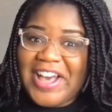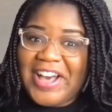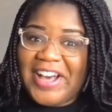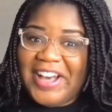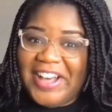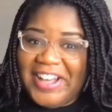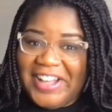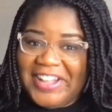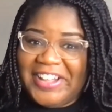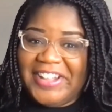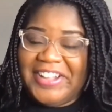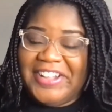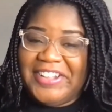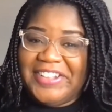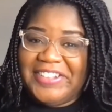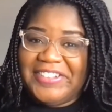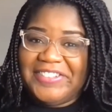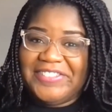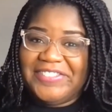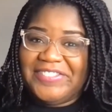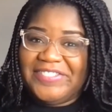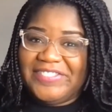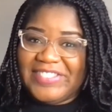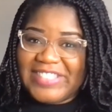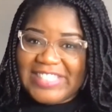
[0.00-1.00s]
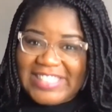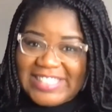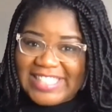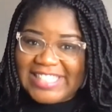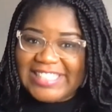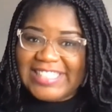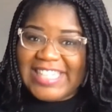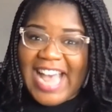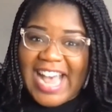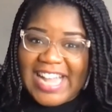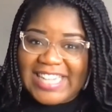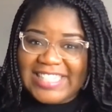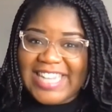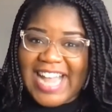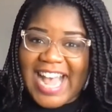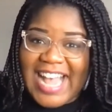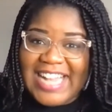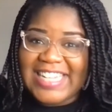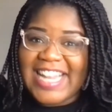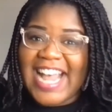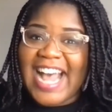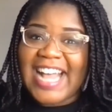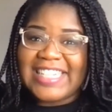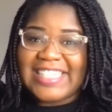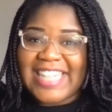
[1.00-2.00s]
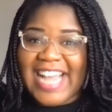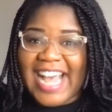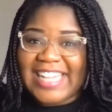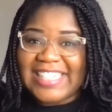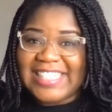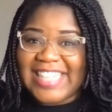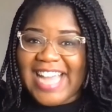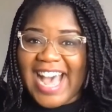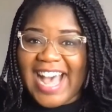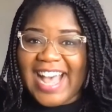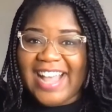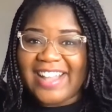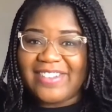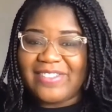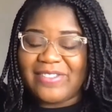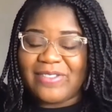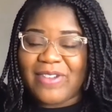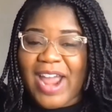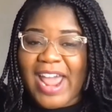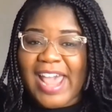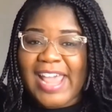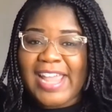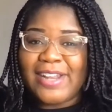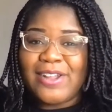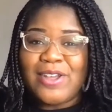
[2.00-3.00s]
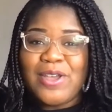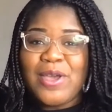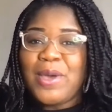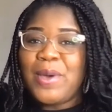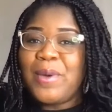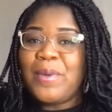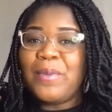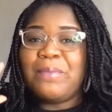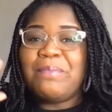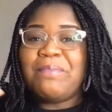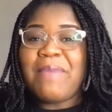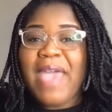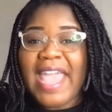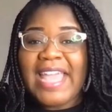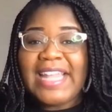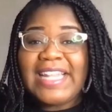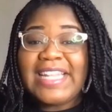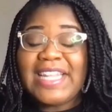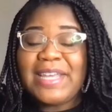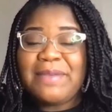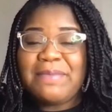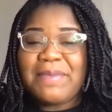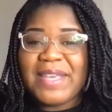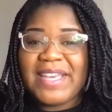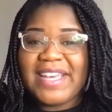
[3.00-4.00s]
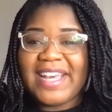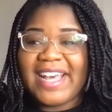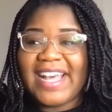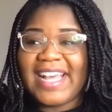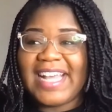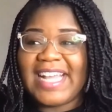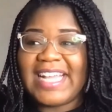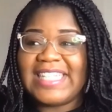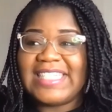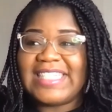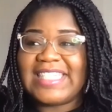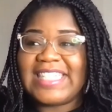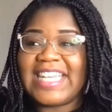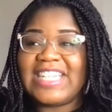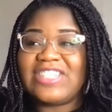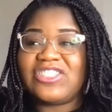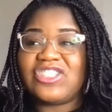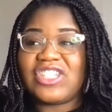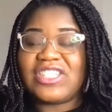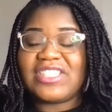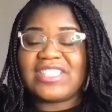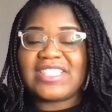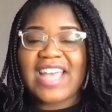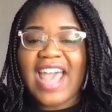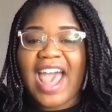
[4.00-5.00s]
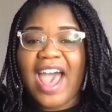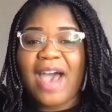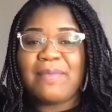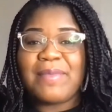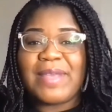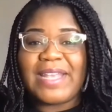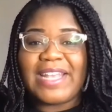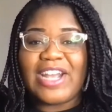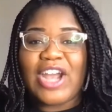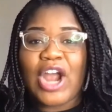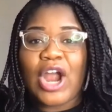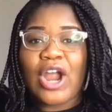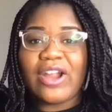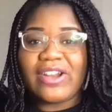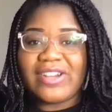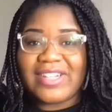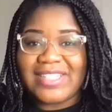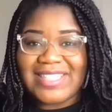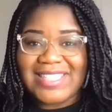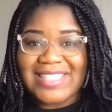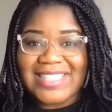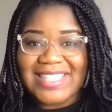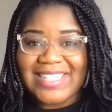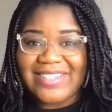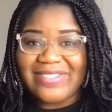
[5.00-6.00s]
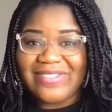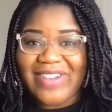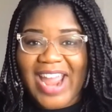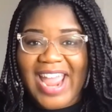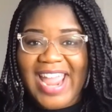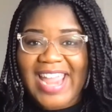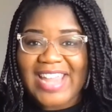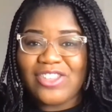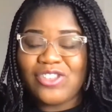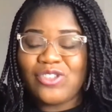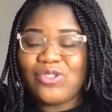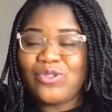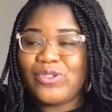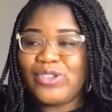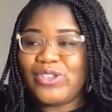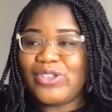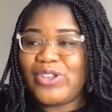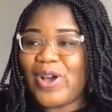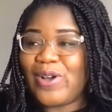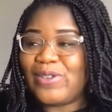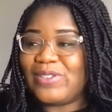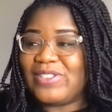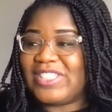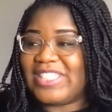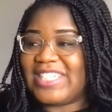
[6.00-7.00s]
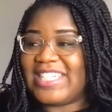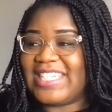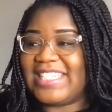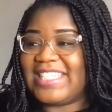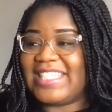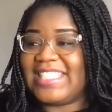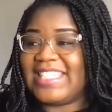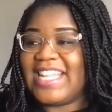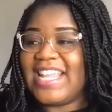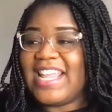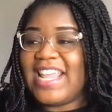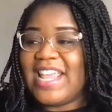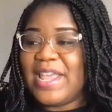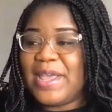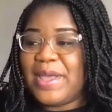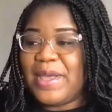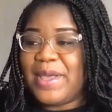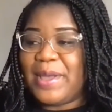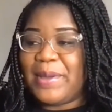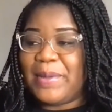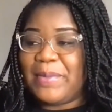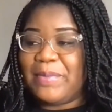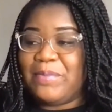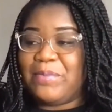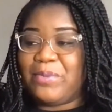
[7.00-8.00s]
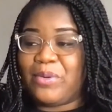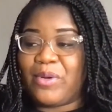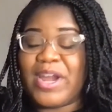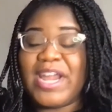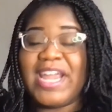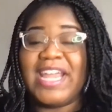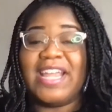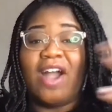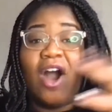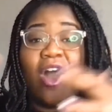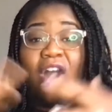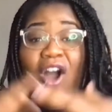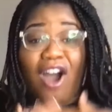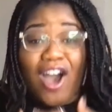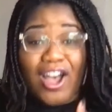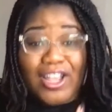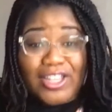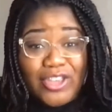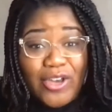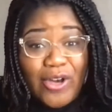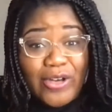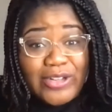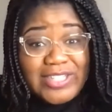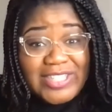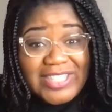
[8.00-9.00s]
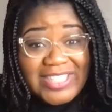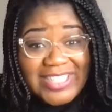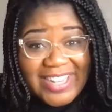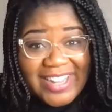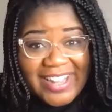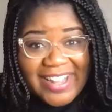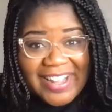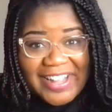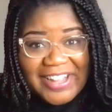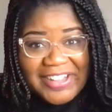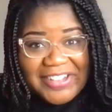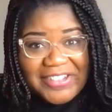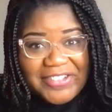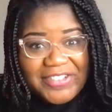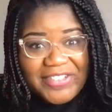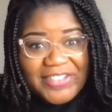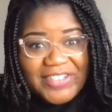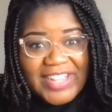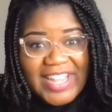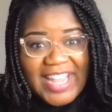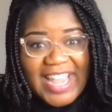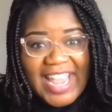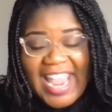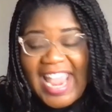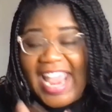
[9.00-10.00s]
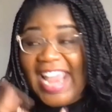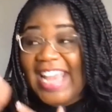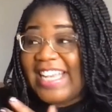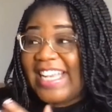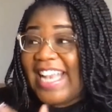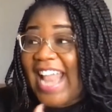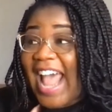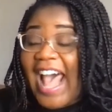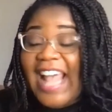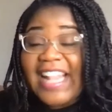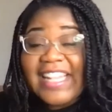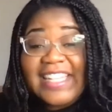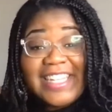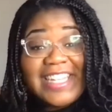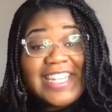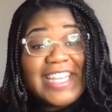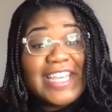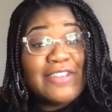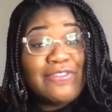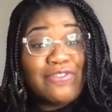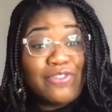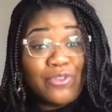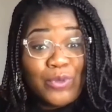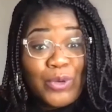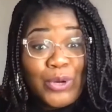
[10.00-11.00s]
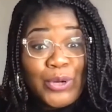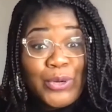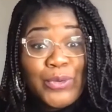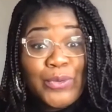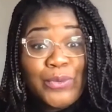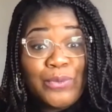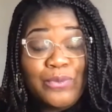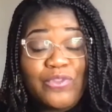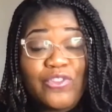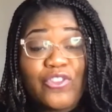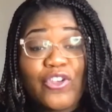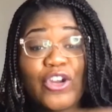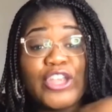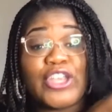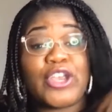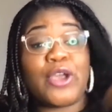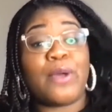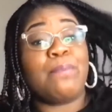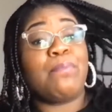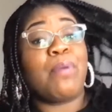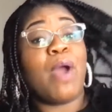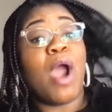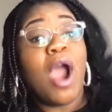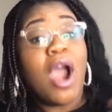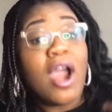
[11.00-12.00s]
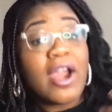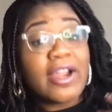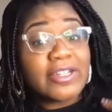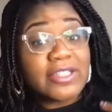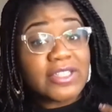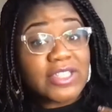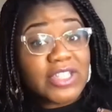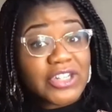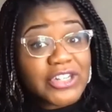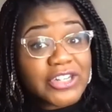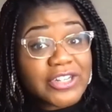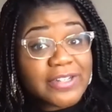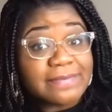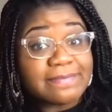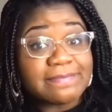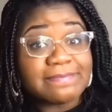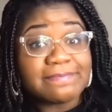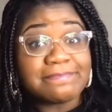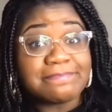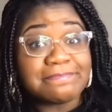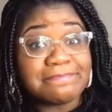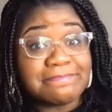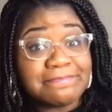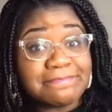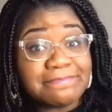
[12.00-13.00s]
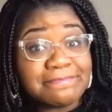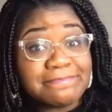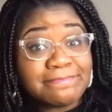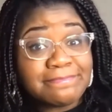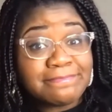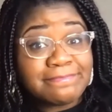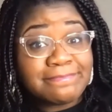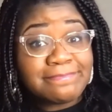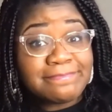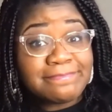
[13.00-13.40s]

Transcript: of dot dot dot dot dot right mainly because it's just common courtesy right you you don't just bring all your stuff and not leave room for your partner hmm